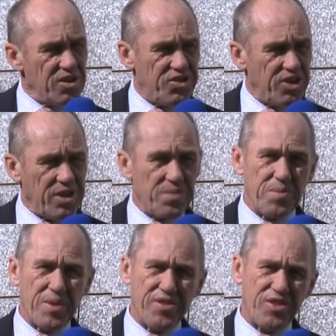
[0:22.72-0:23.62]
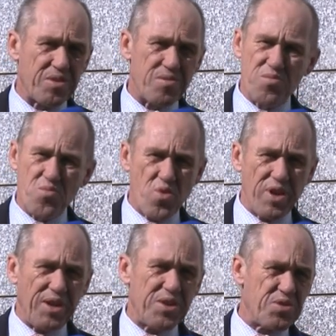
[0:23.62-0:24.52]
Gee, that's a
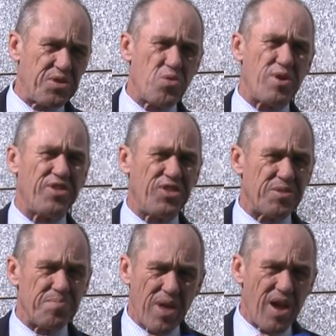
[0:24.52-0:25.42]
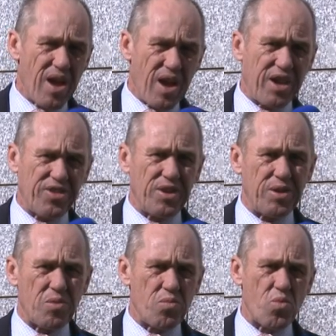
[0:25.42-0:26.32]
really good question.
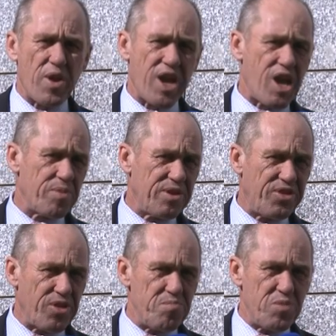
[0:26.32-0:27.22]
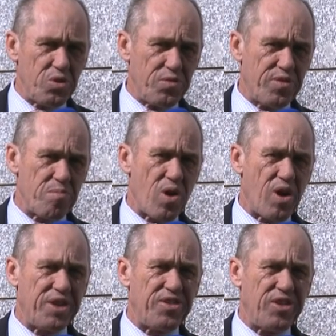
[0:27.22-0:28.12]
Actually, what happened is I moved from
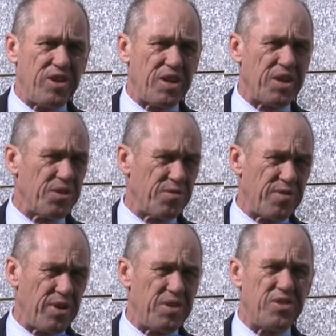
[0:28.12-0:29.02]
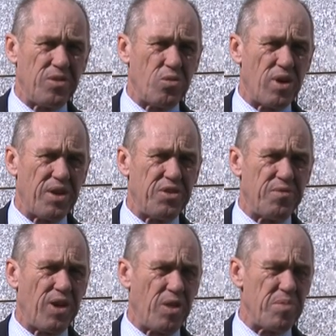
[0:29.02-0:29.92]
IT into
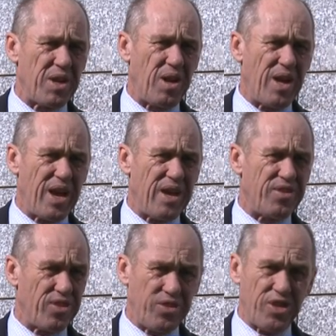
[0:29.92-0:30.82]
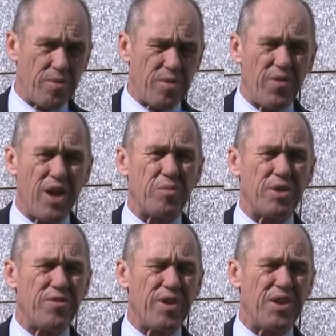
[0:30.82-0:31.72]
developmental aid, so set up a
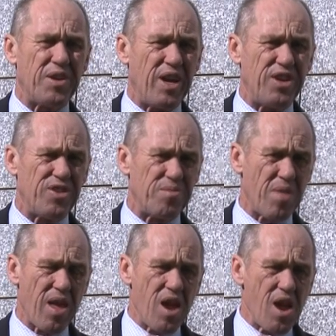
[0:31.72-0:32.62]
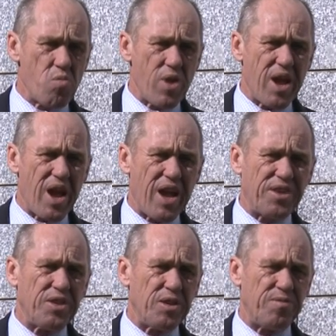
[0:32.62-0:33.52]
family foundation. We're
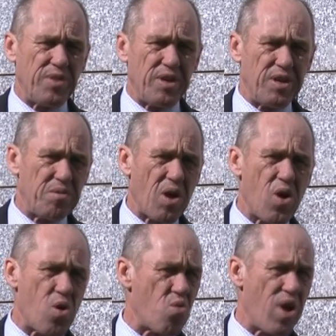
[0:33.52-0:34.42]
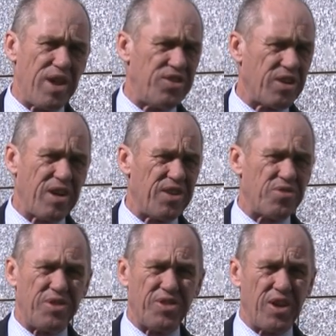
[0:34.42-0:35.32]
active in a whole range of
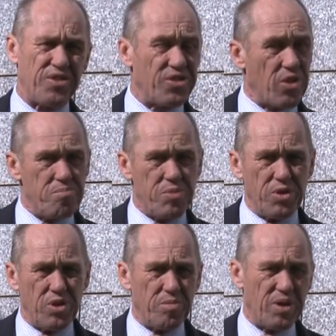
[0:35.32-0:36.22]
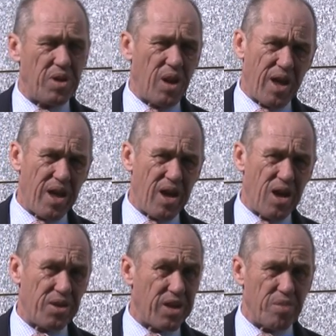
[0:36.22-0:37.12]
countries like Burma,
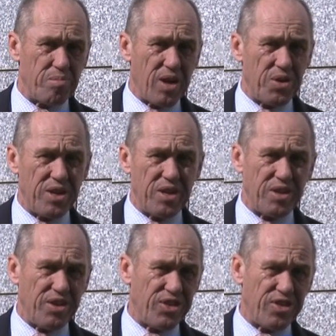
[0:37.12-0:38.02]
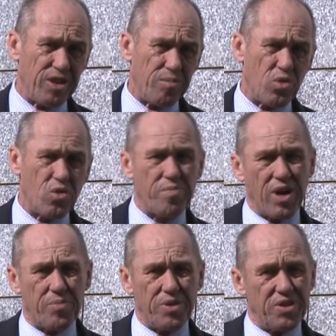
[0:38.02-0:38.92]
Laos, Cambodia, East Timor,
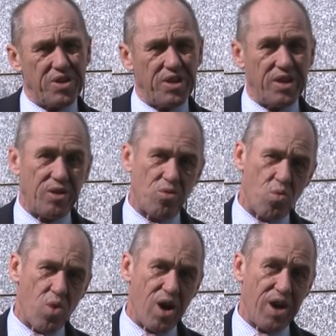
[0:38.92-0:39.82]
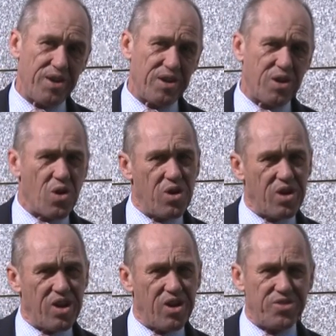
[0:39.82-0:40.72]
Papua New Guinea, Rwanda,
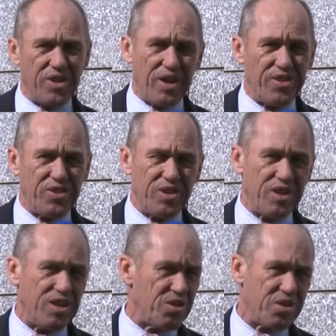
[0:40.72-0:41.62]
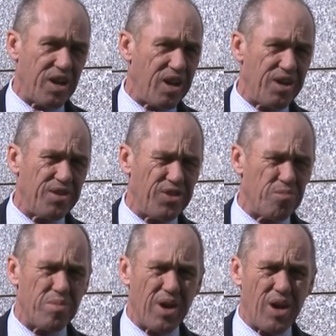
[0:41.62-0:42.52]
Congo, Tanzania, Uganda,
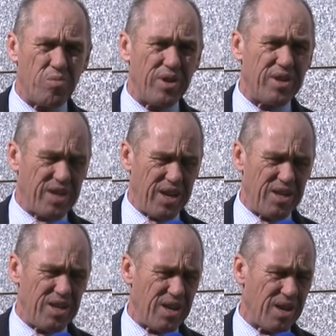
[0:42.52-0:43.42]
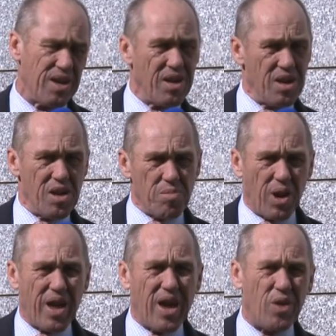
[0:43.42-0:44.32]
Zimbabwe, Kenya,
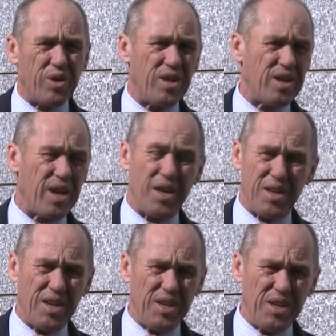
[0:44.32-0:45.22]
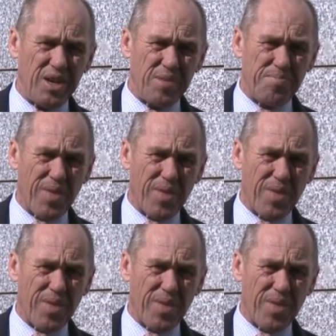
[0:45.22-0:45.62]
Malawi and India.